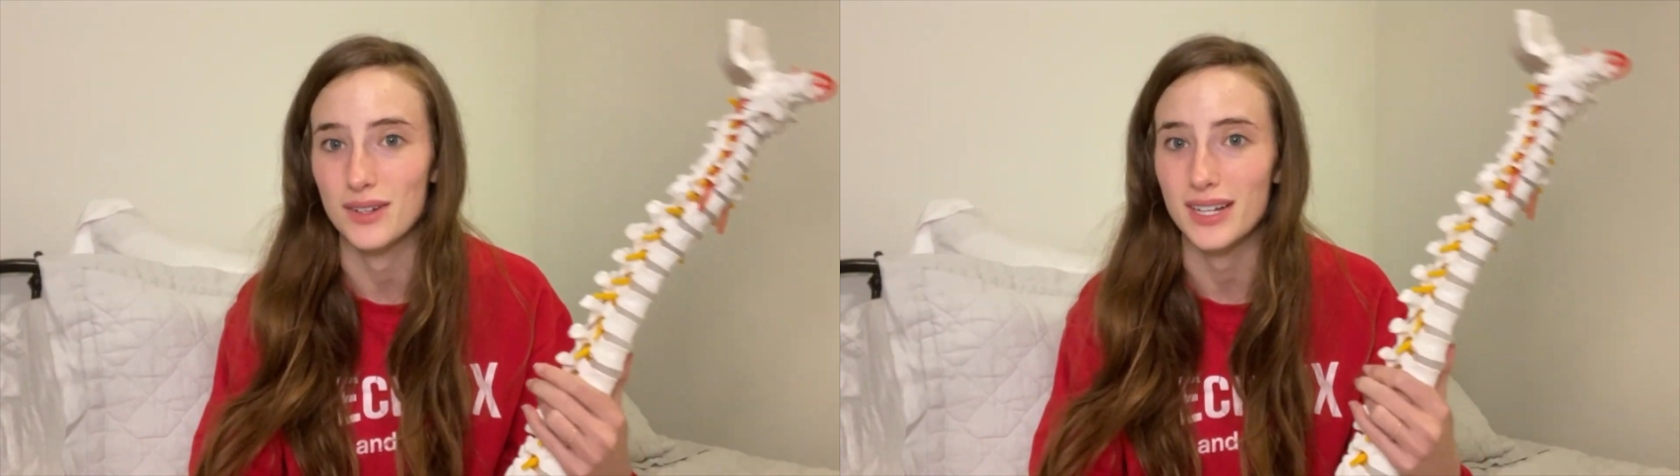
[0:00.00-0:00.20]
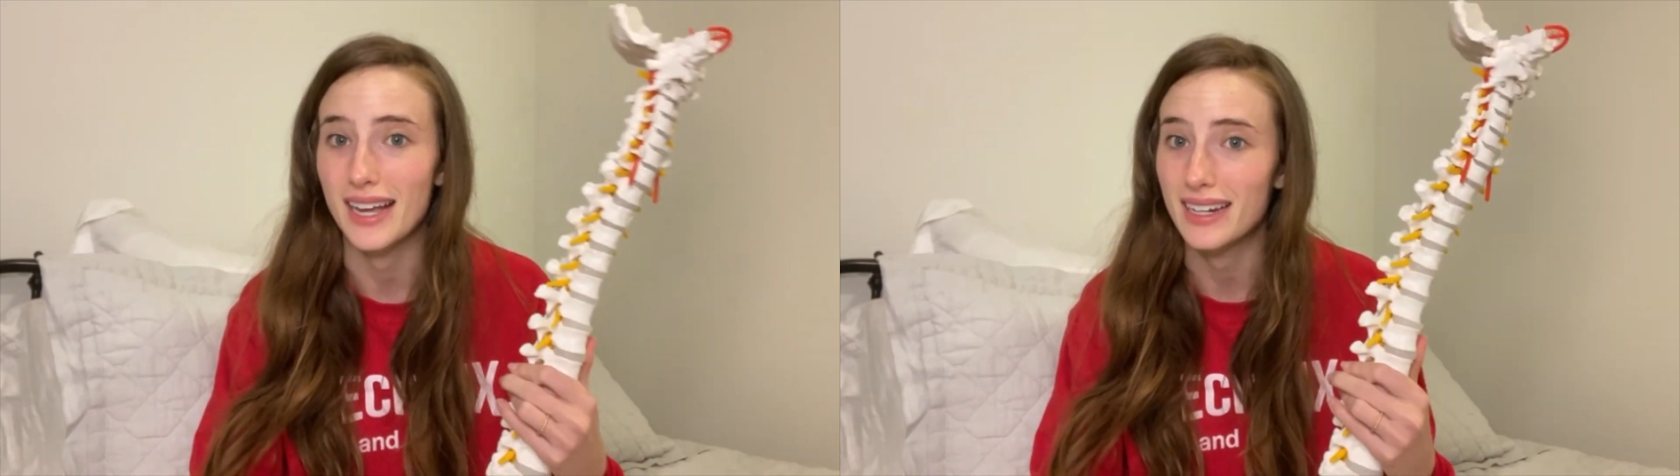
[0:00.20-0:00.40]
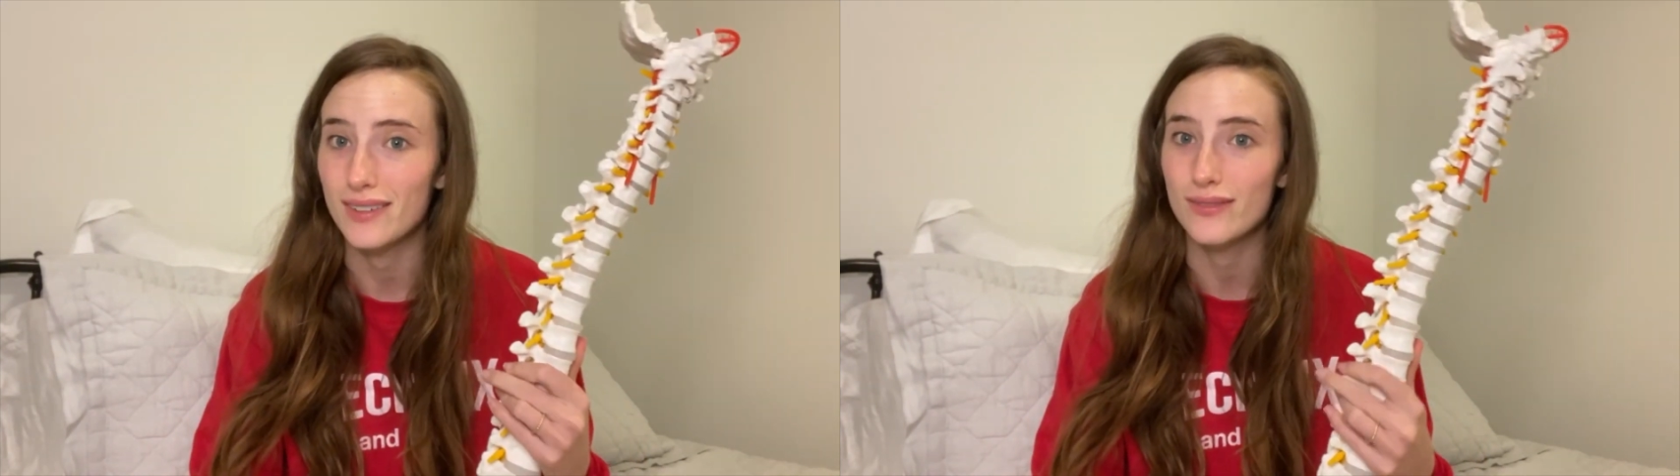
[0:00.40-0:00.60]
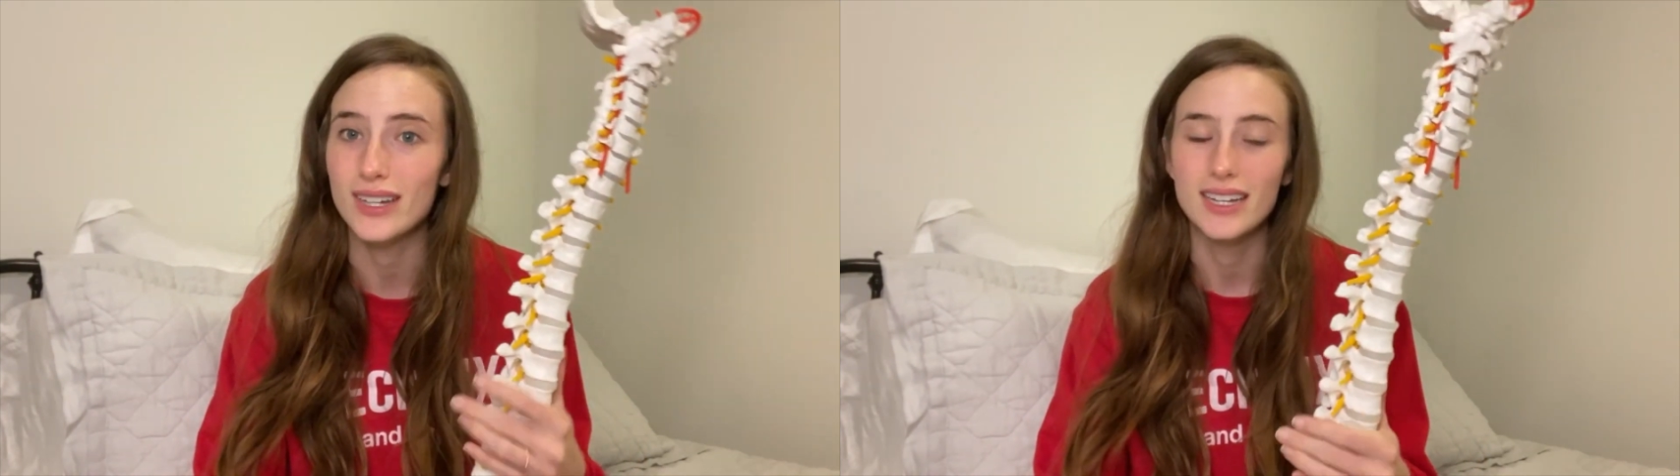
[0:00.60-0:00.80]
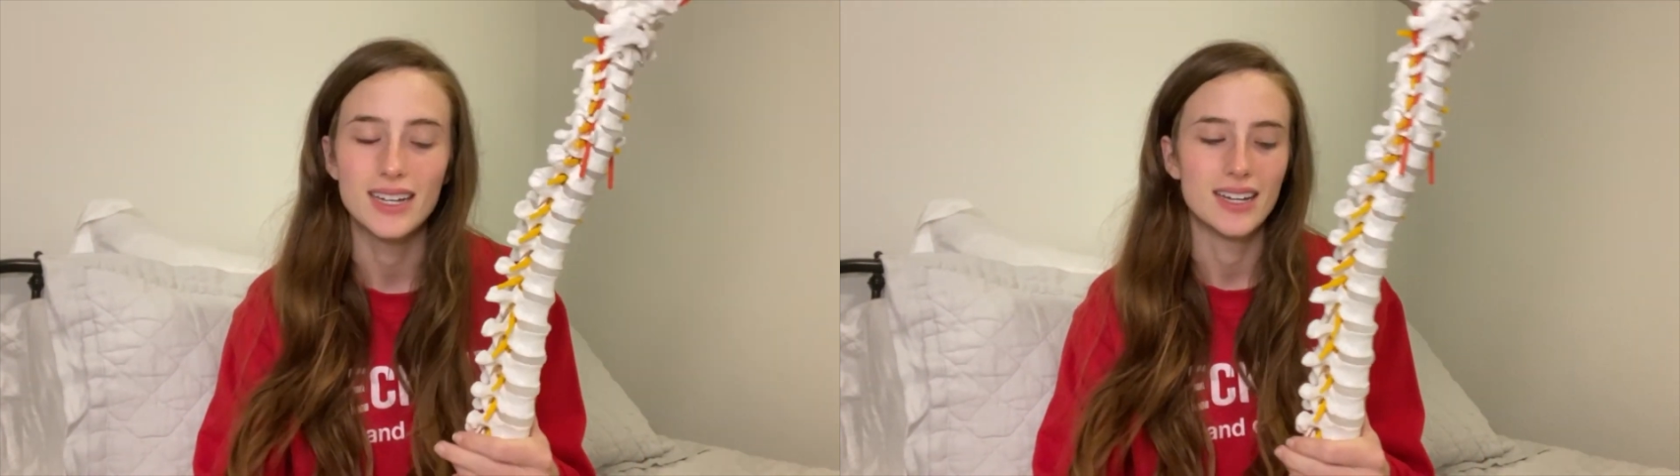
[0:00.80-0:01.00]
creative.
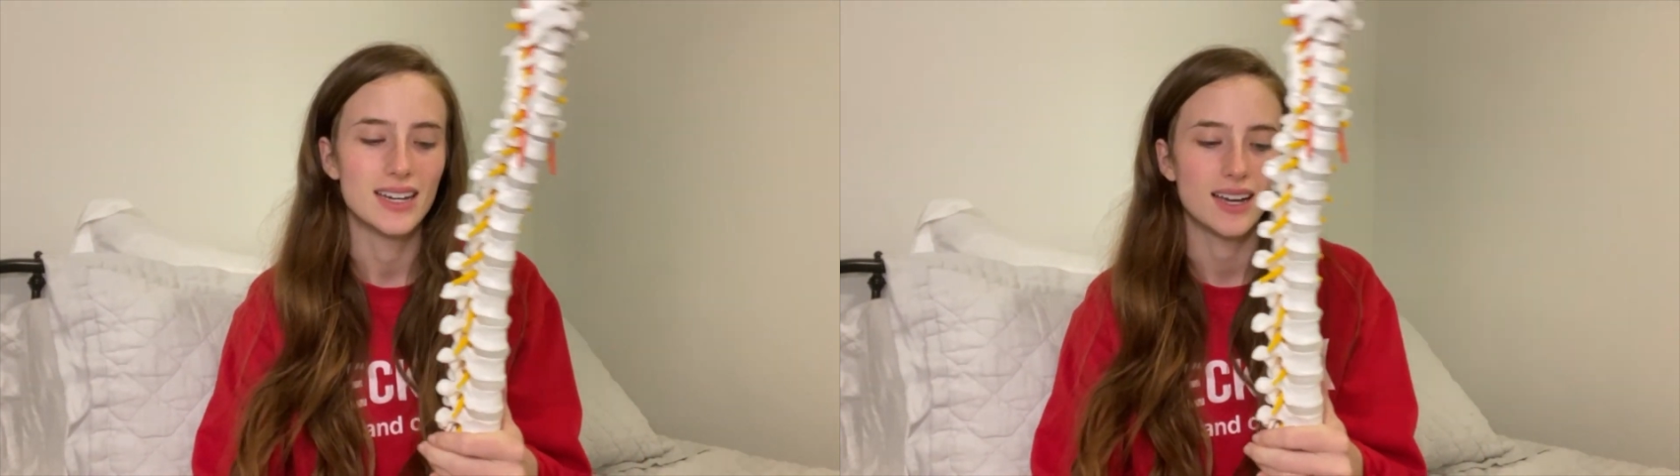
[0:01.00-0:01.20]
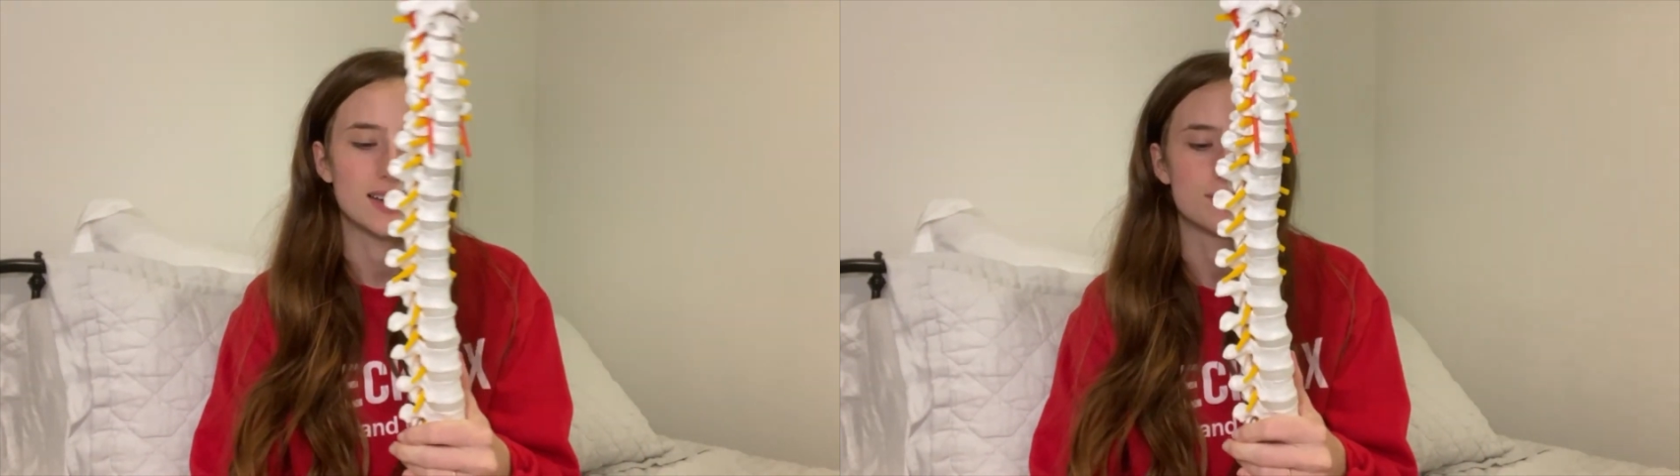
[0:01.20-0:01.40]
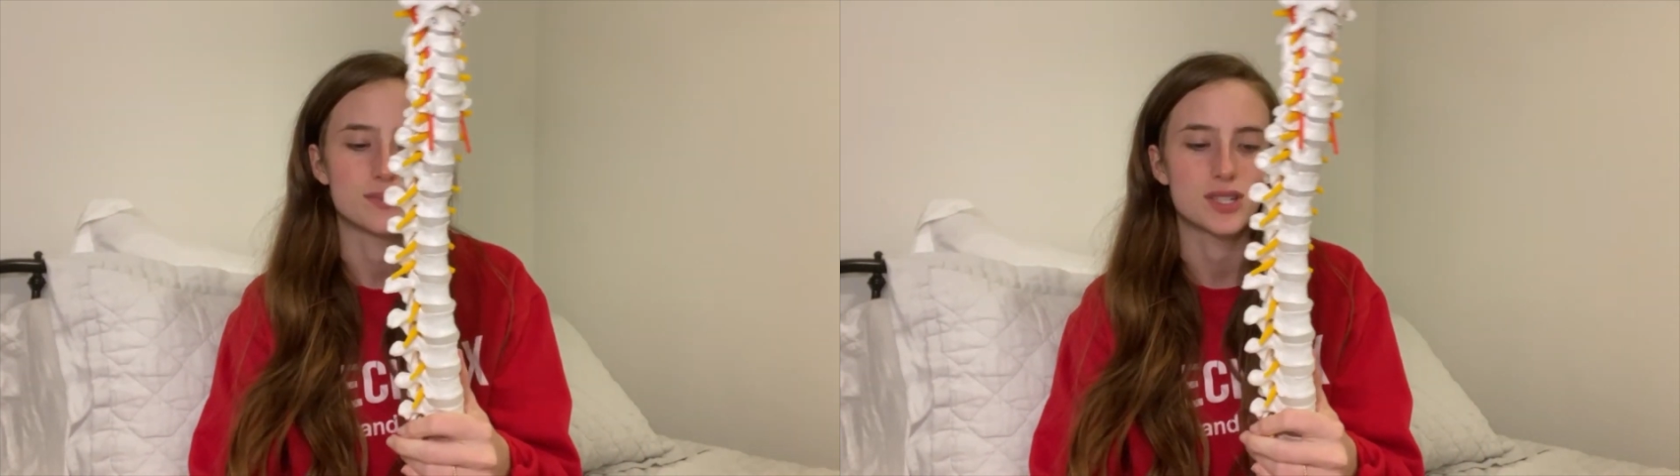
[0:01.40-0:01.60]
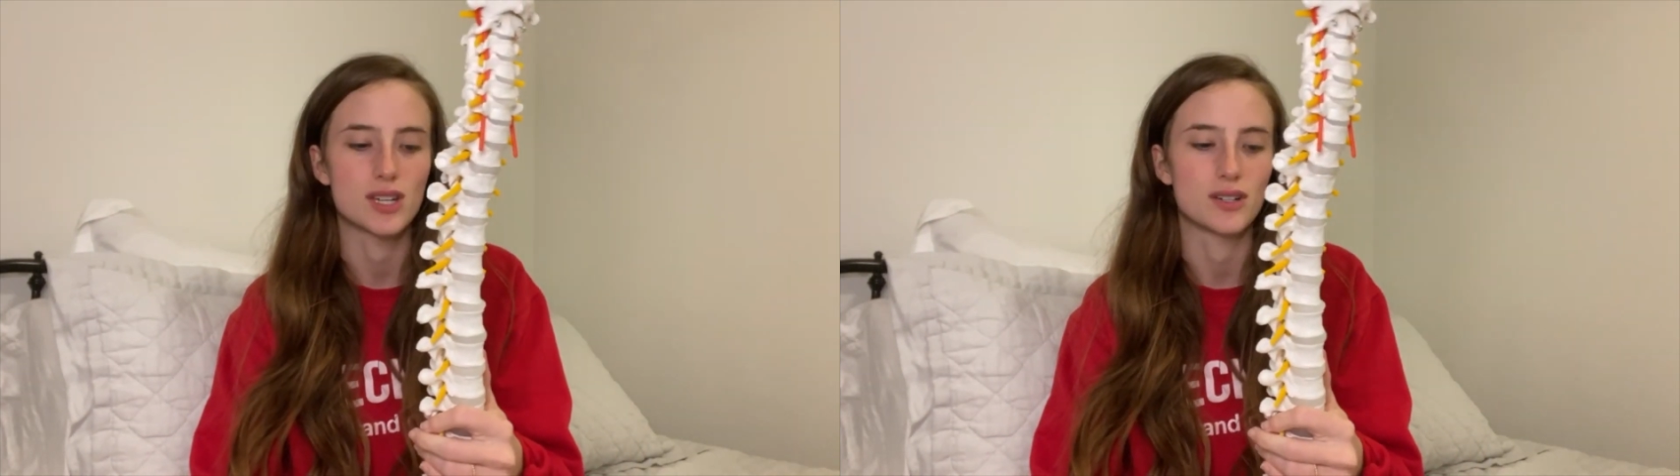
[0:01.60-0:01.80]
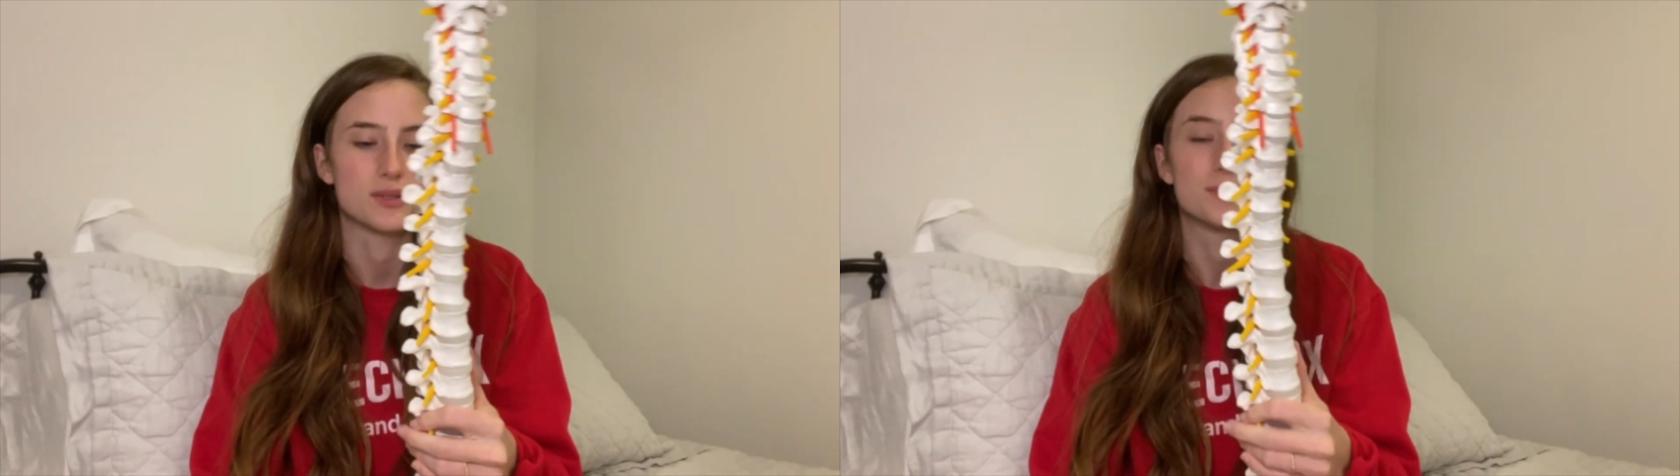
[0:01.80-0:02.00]

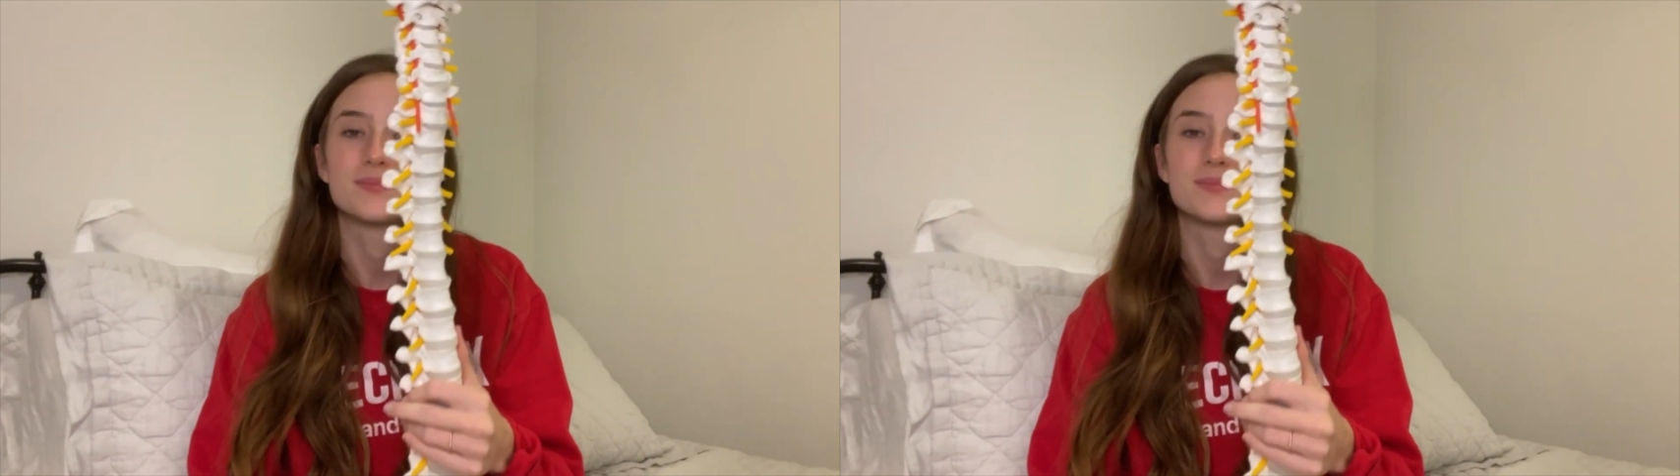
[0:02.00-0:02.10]
So